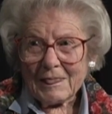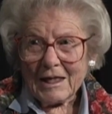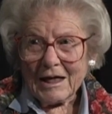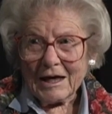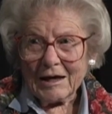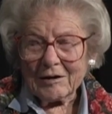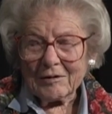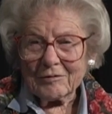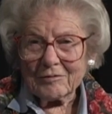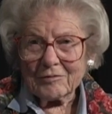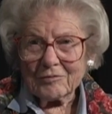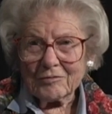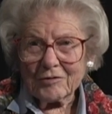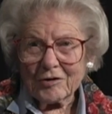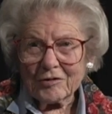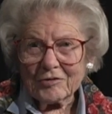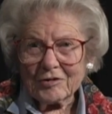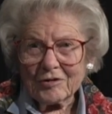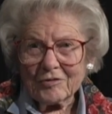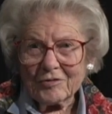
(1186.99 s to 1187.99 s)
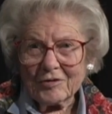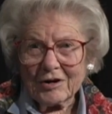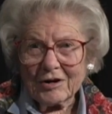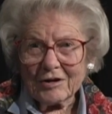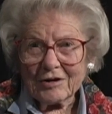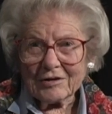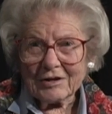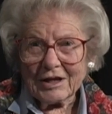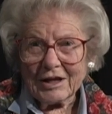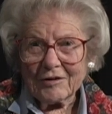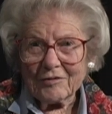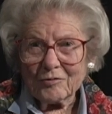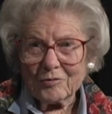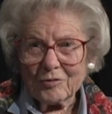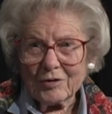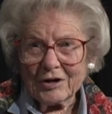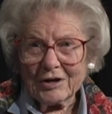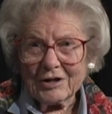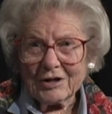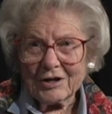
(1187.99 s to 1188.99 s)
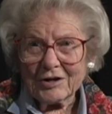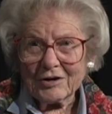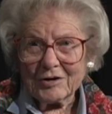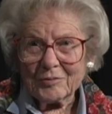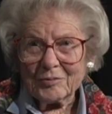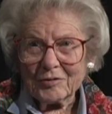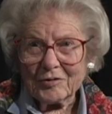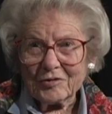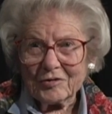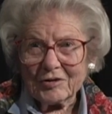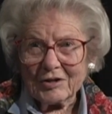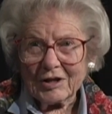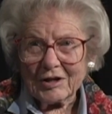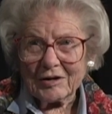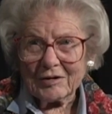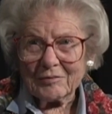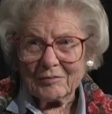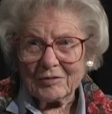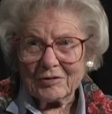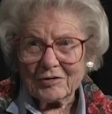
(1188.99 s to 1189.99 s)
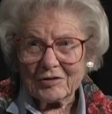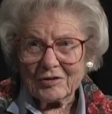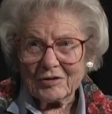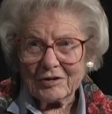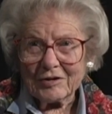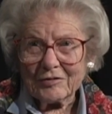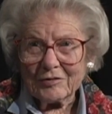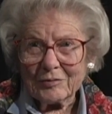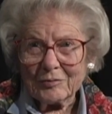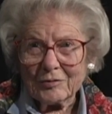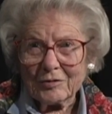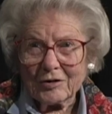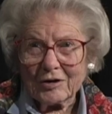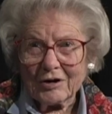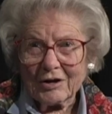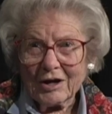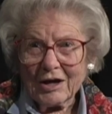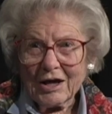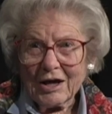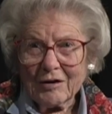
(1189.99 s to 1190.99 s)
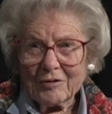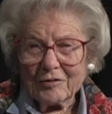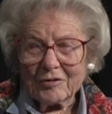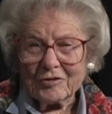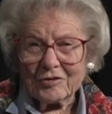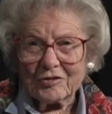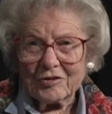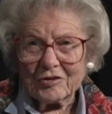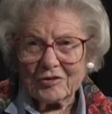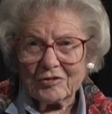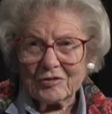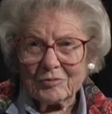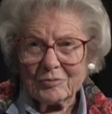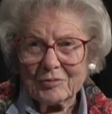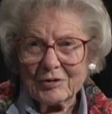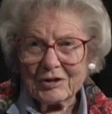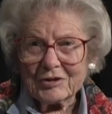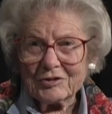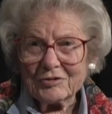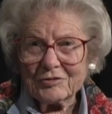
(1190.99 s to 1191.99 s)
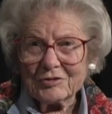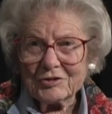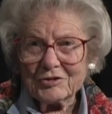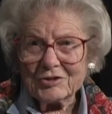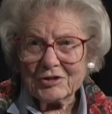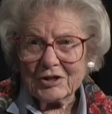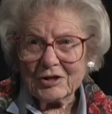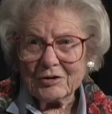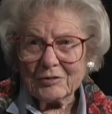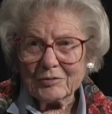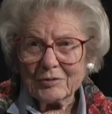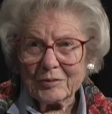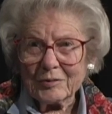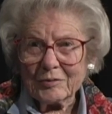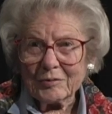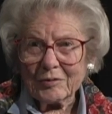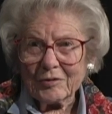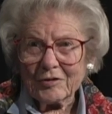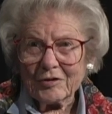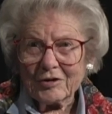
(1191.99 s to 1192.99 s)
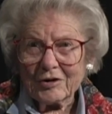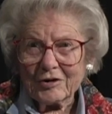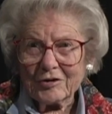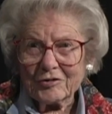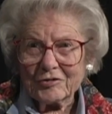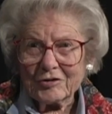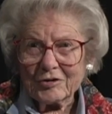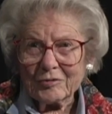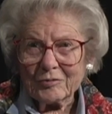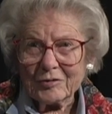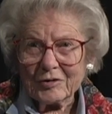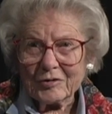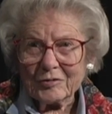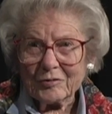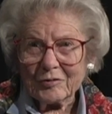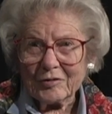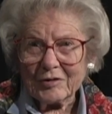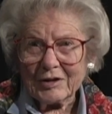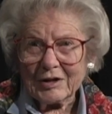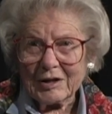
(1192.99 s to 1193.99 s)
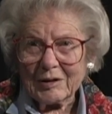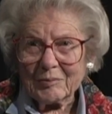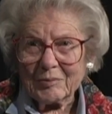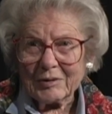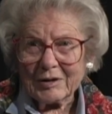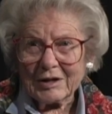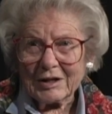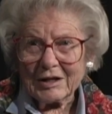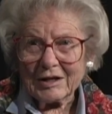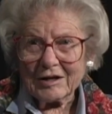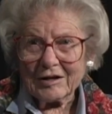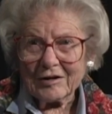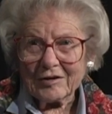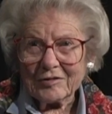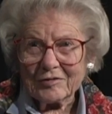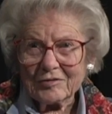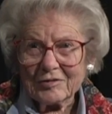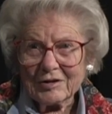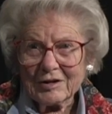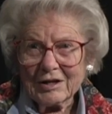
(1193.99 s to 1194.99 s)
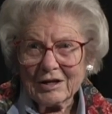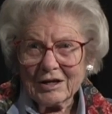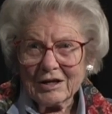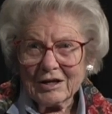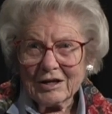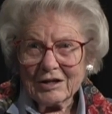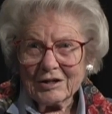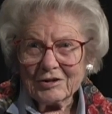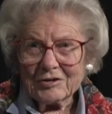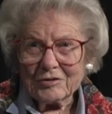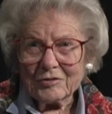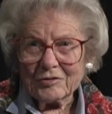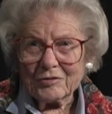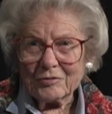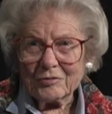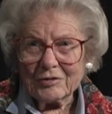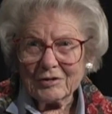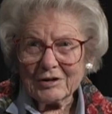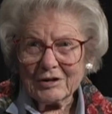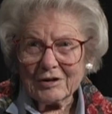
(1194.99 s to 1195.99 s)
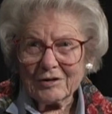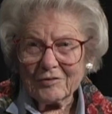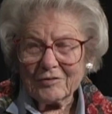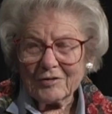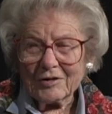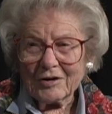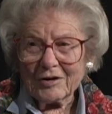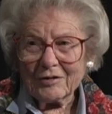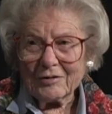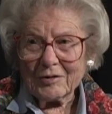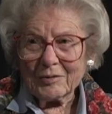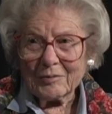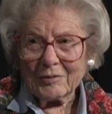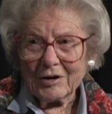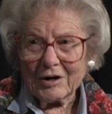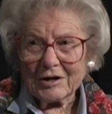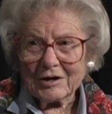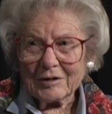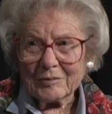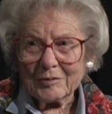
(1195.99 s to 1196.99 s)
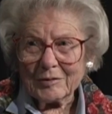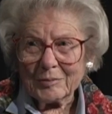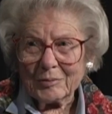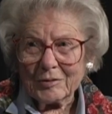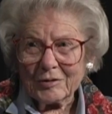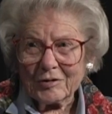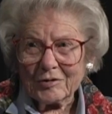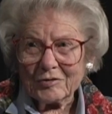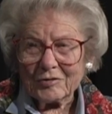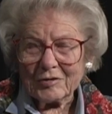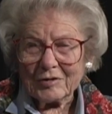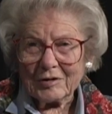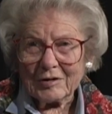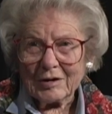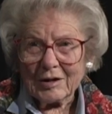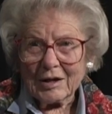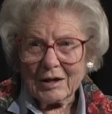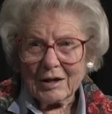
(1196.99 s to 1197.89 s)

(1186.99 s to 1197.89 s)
And Rosie Verrill gave 100%. Mrs. Livermore was as much of a gentlewoman with her as she was with anybody else. She was really a very remarkable person.